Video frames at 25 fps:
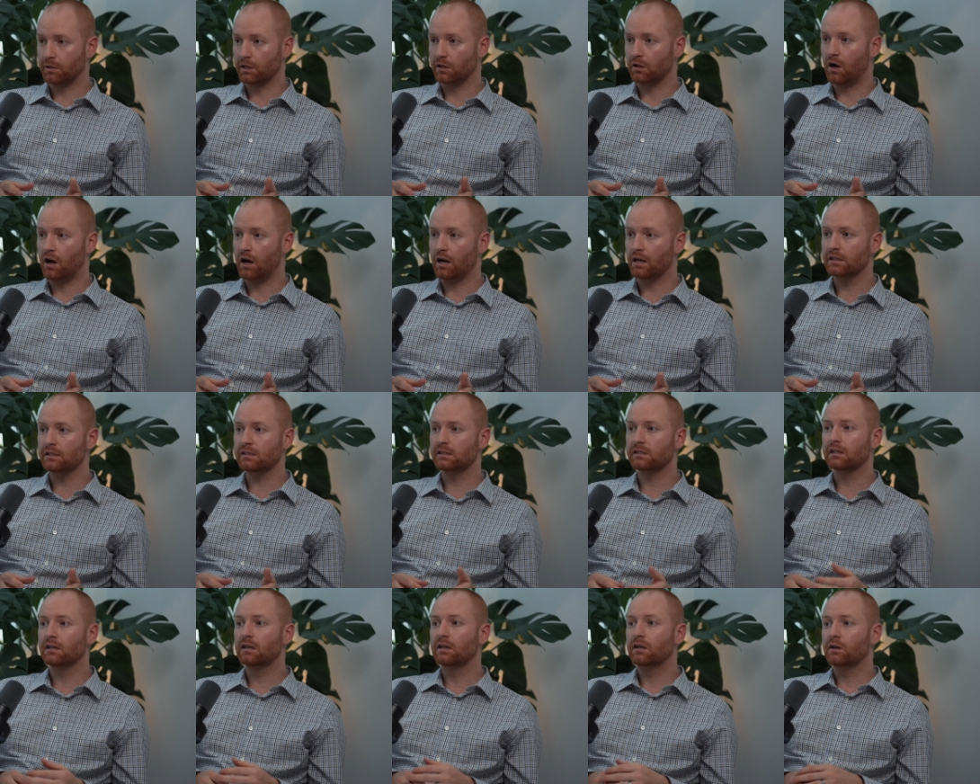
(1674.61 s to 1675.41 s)
to be
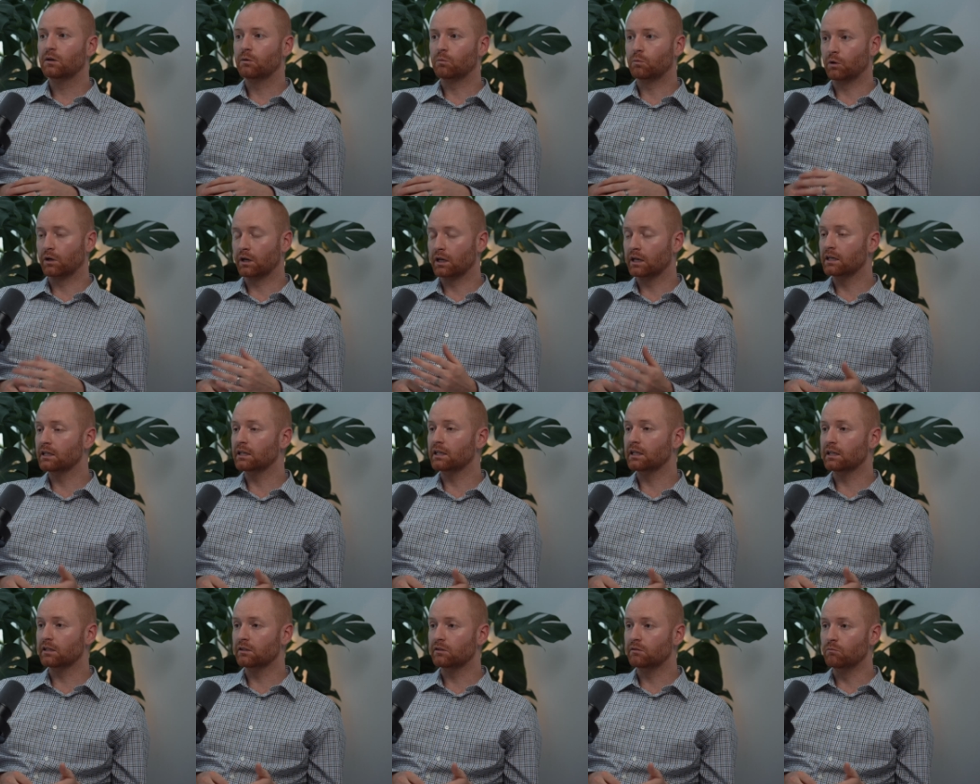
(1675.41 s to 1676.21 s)
lost. We're going to
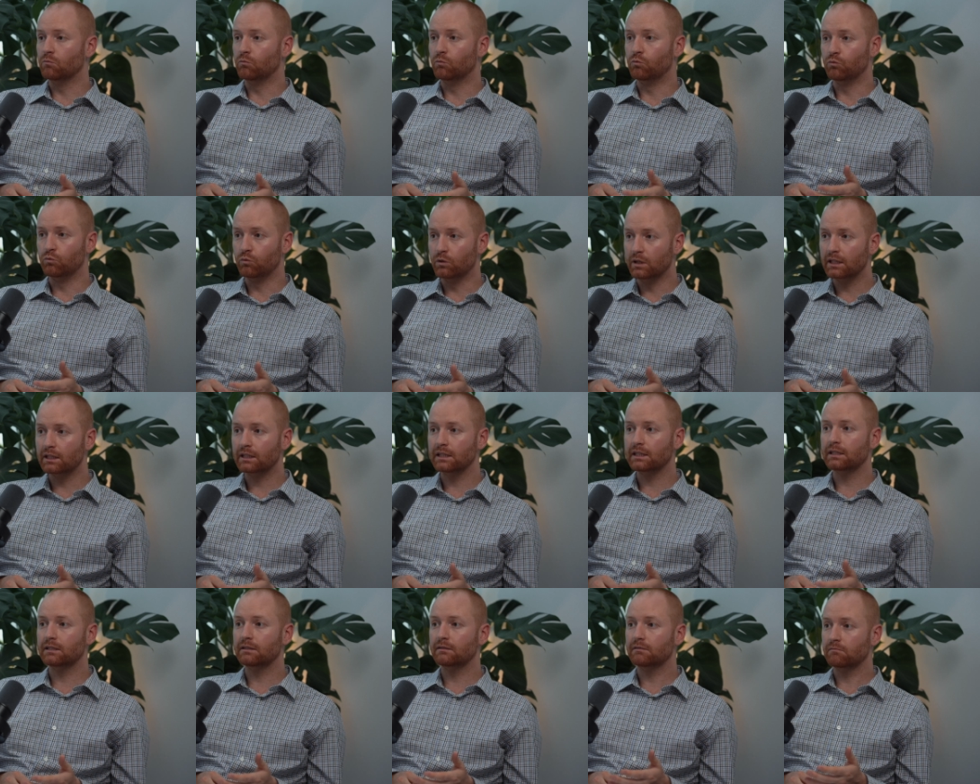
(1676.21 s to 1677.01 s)
need
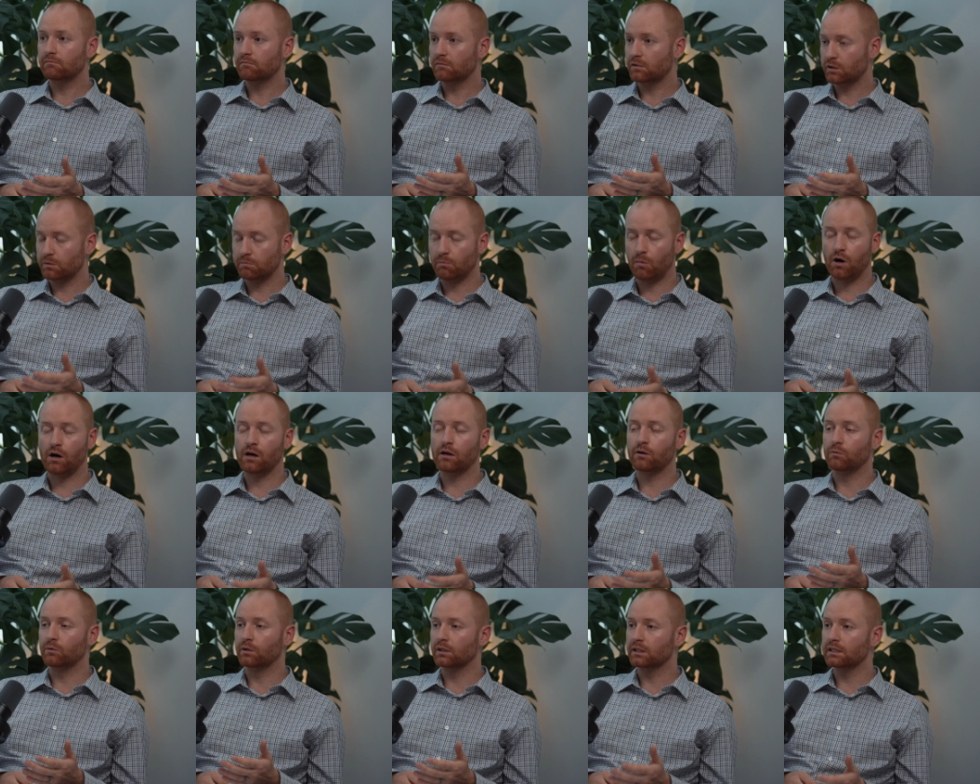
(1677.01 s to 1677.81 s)
really
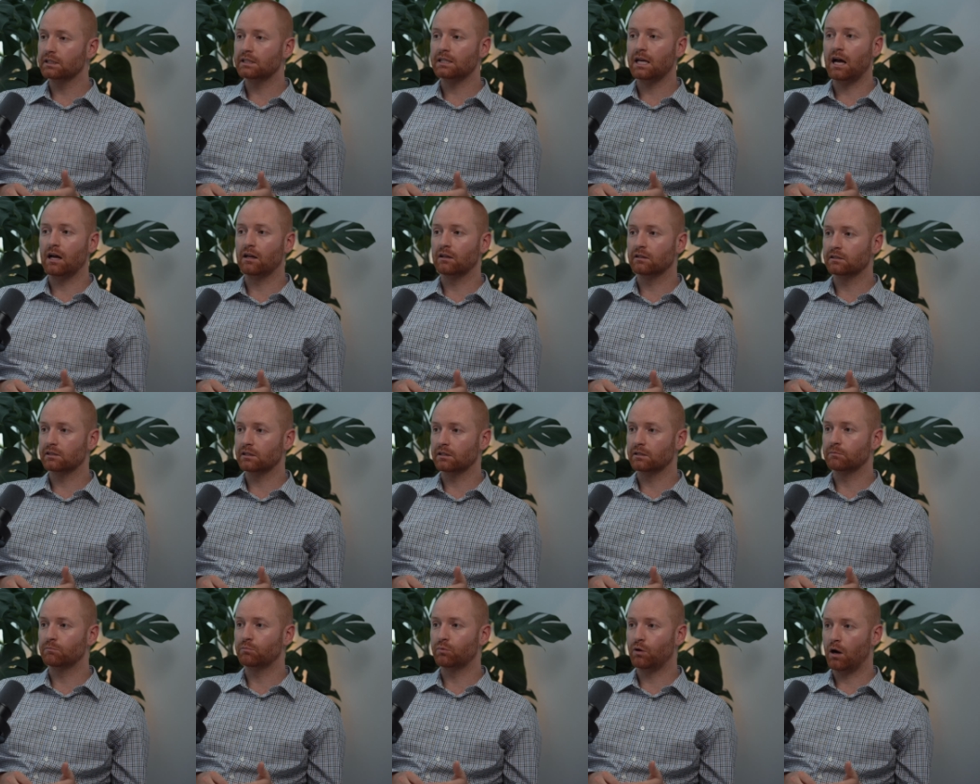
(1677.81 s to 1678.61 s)
smart, really
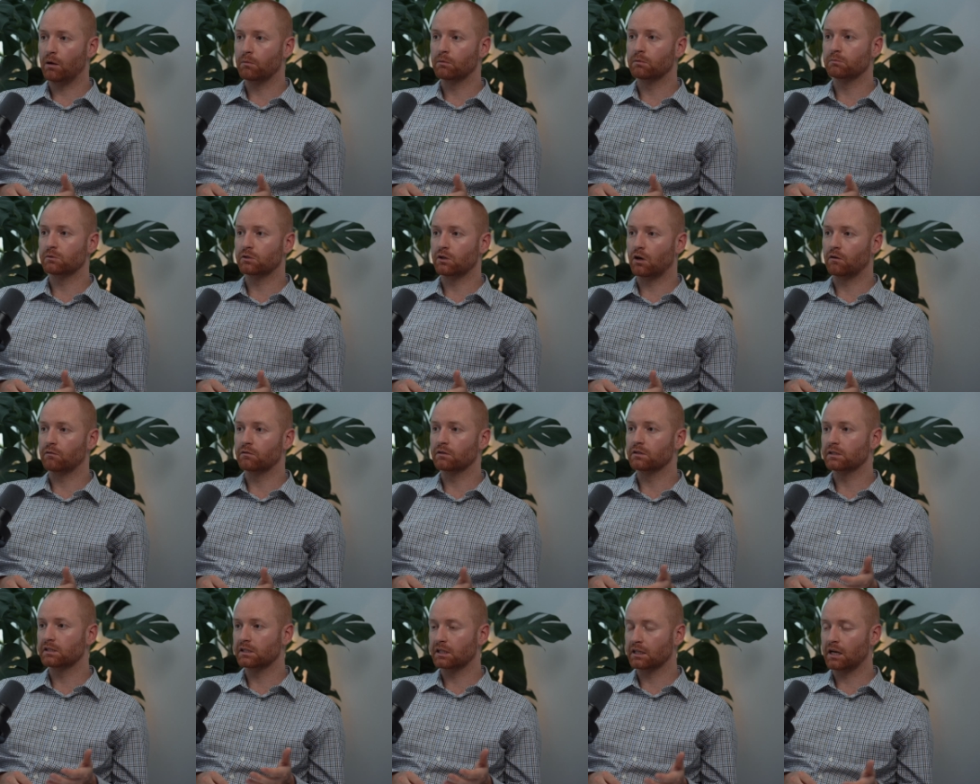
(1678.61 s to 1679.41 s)
talented problem
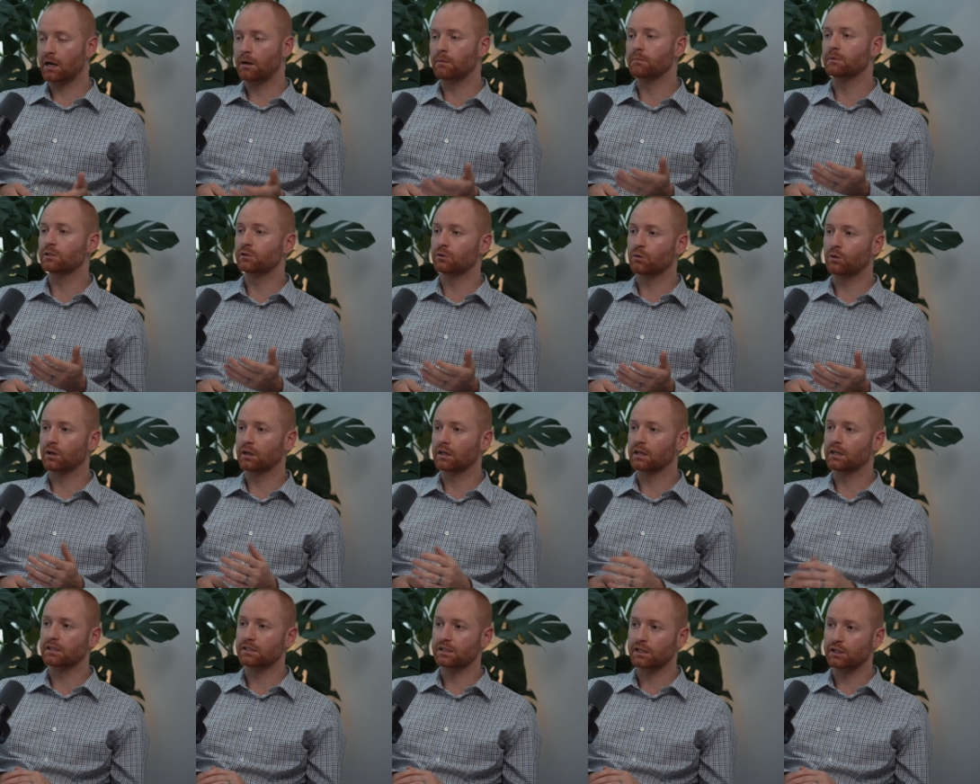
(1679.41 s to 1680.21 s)
solvers to come into
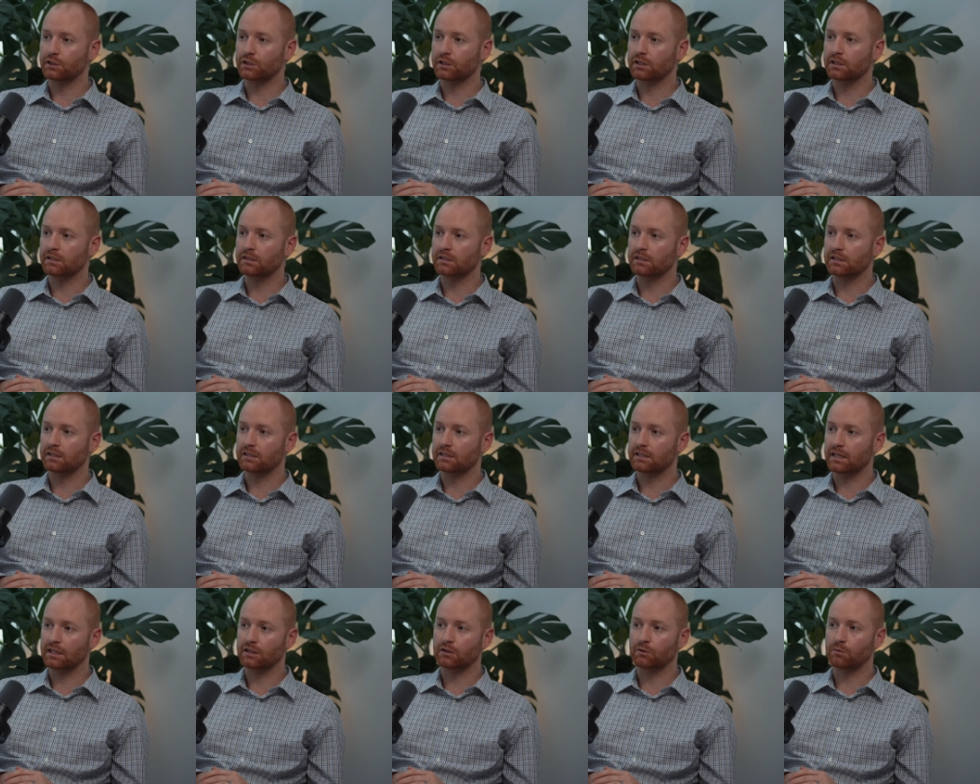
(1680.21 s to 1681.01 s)
organizations and
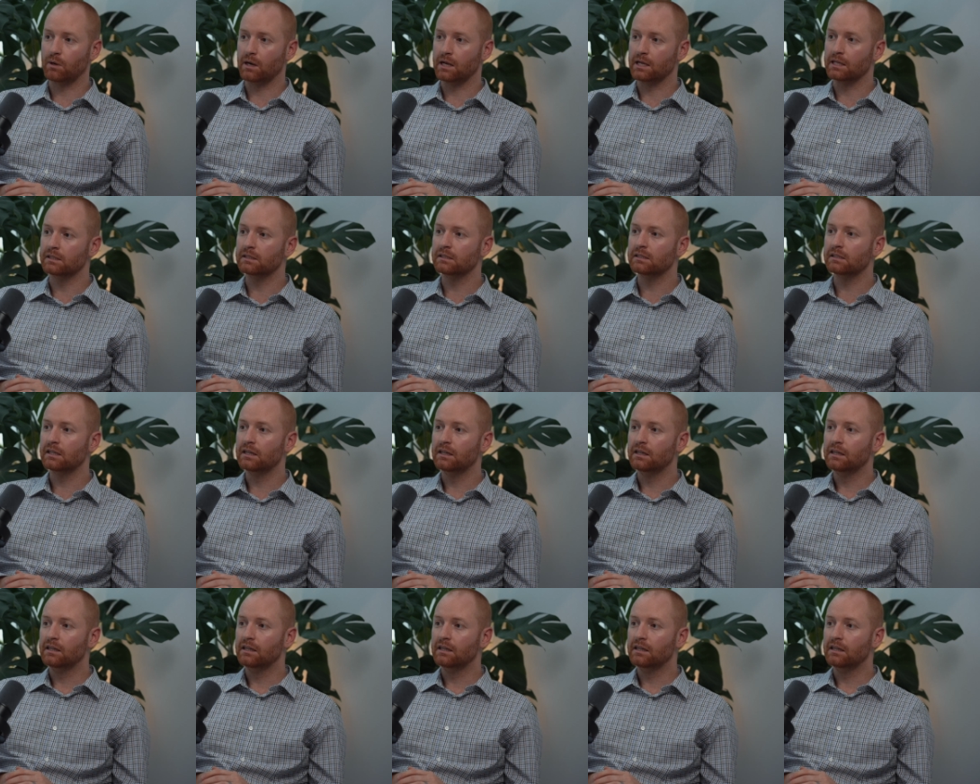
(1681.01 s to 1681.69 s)
take the reins.